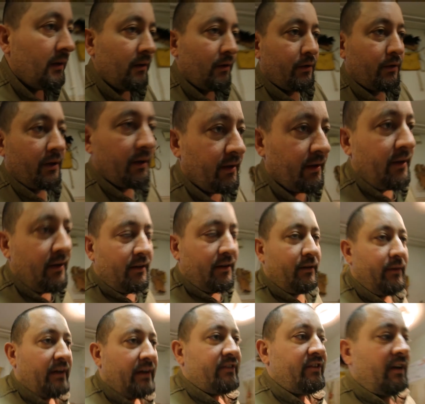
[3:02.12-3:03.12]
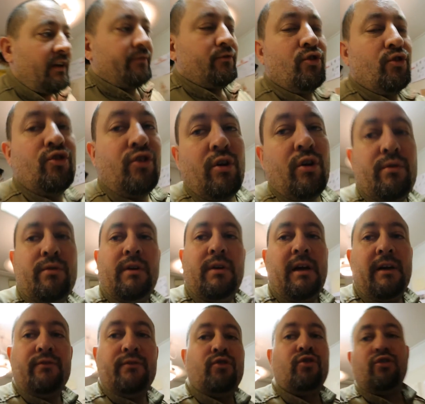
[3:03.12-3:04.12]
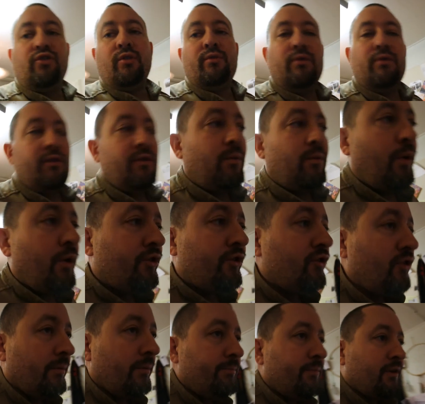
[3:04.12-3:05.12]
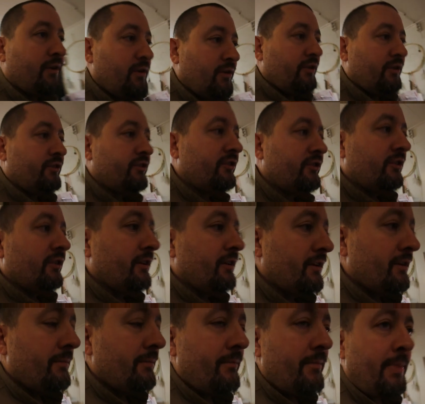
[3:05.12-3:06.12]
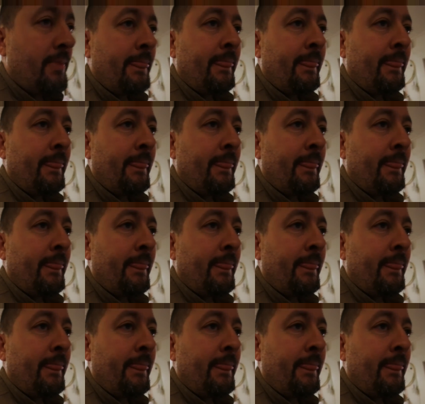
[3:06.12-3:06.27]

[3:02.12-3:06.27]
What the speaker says: Okay, the rest I have to show you. I have to show you on the workshop, because I